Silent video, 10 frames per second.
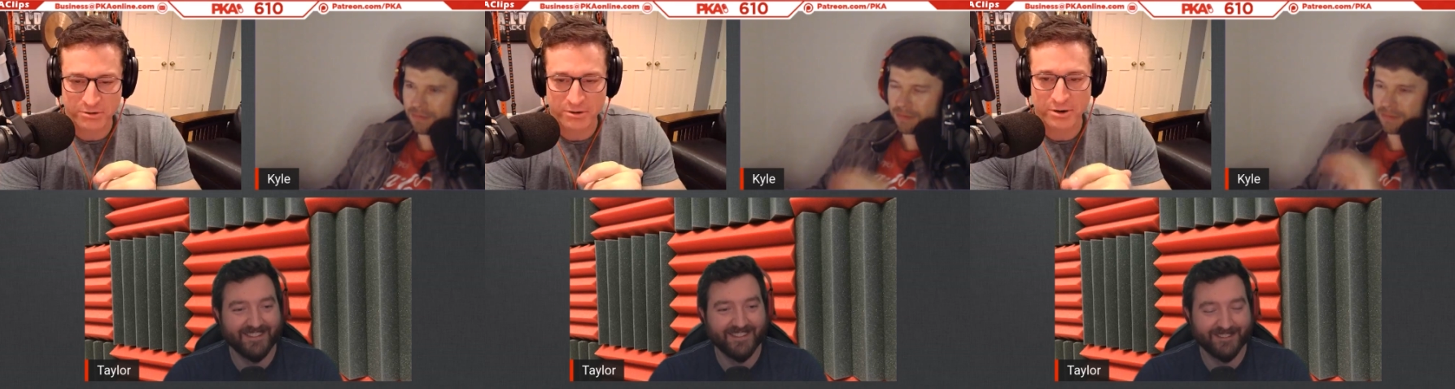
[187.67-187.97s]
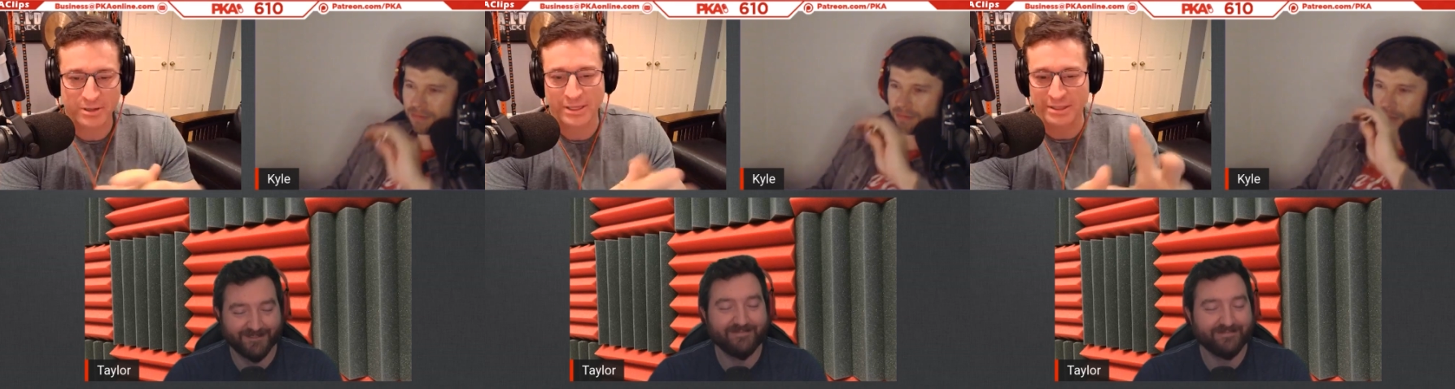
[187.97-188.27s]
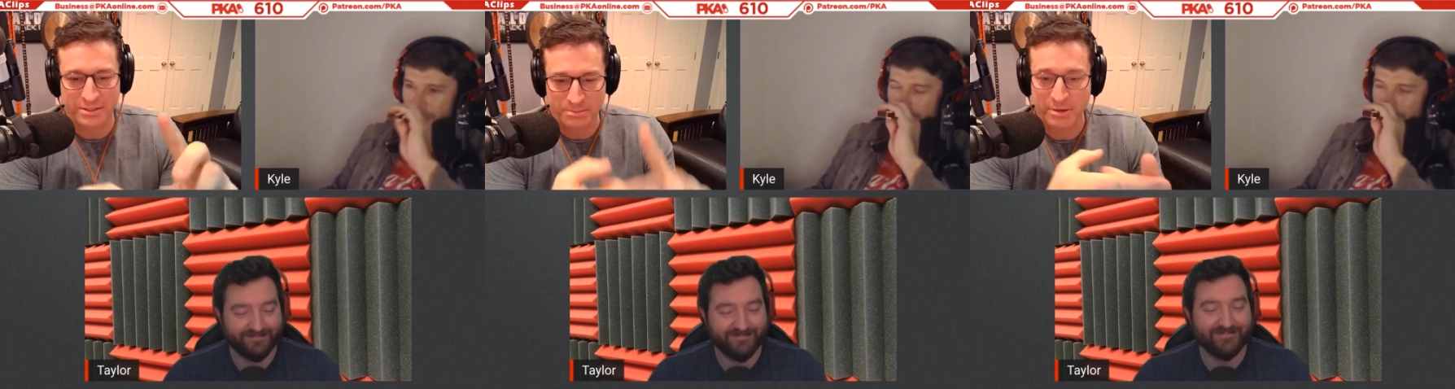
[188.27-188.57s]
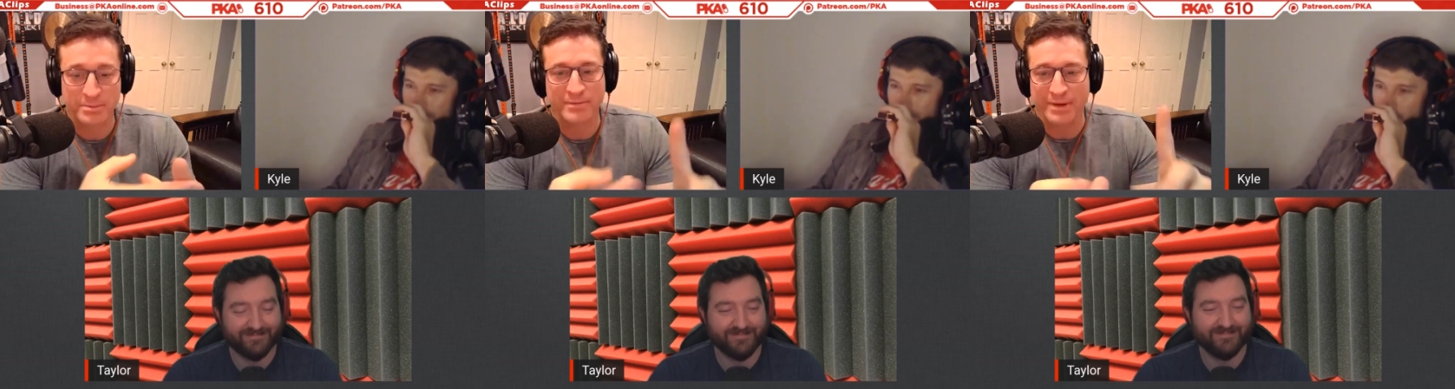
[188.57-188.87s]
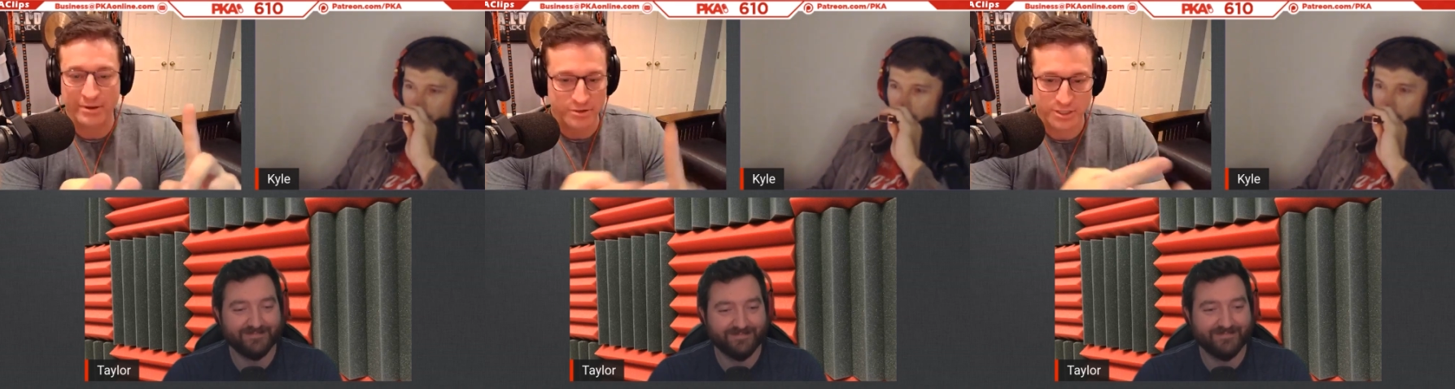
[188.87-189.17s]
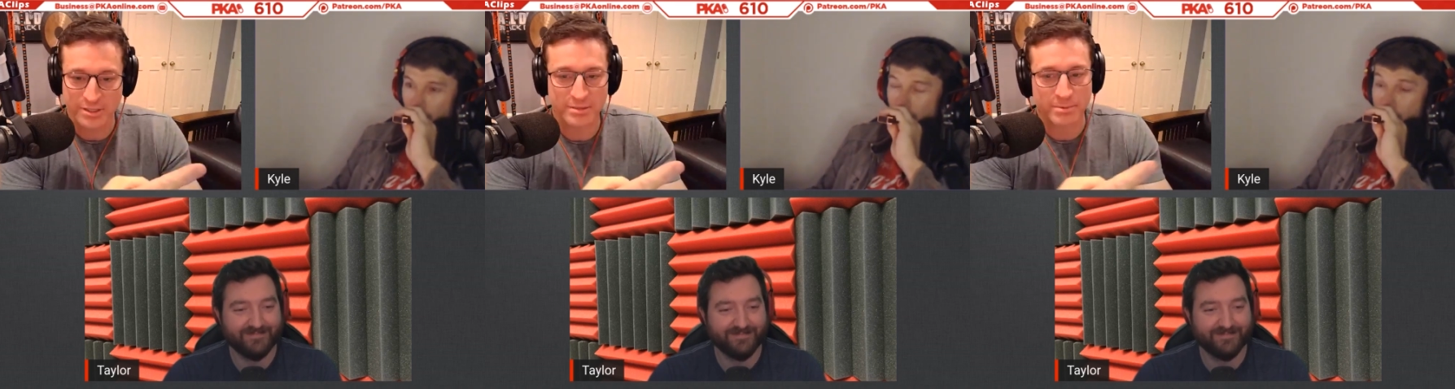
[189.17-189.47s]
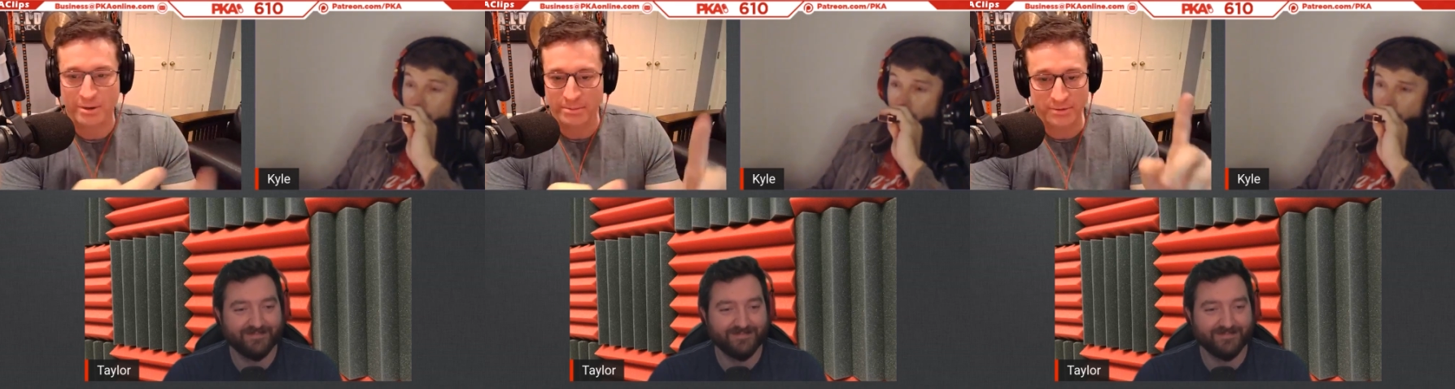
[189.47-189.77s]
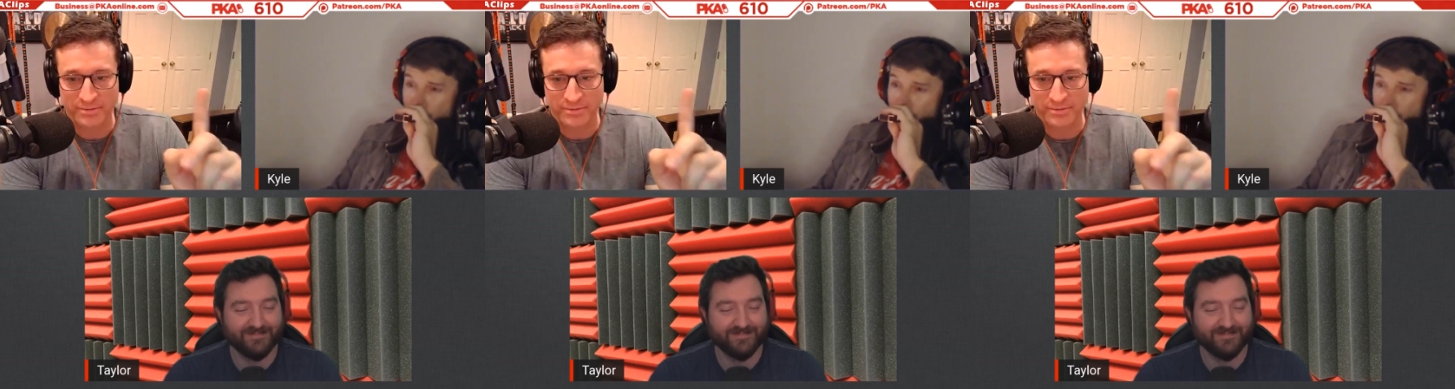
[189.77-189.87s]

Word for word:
Speaker 1: there are, like the Department of Energy, the Department of